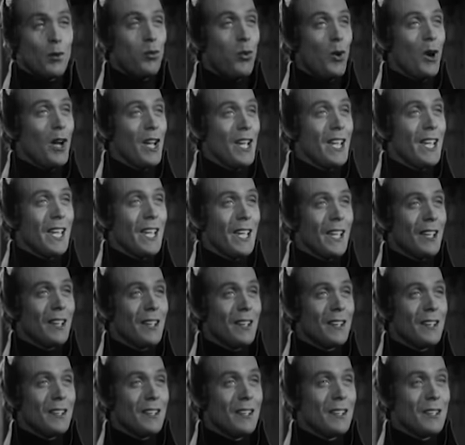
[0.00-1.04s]
But why?
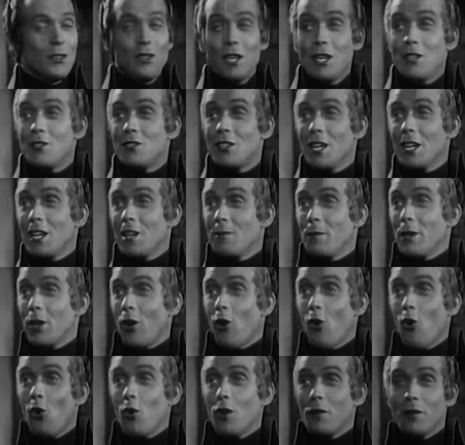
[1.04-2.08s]
These gentlemen
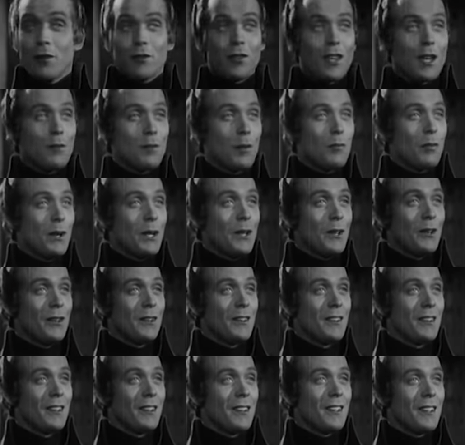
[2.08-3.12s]
are all of the same opinion.
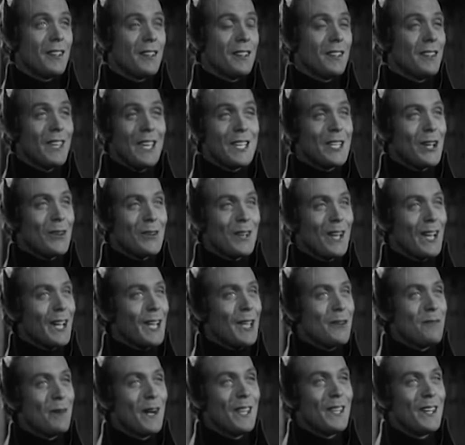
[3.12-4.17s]
They don't
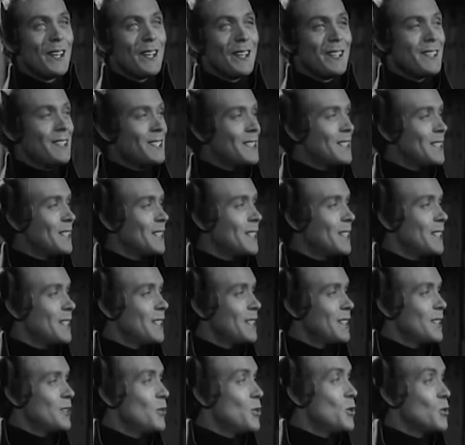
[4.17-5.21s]
like him either.
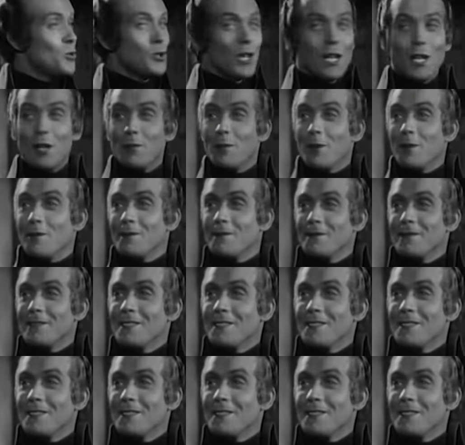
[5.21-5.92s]
Do you, gentlemen?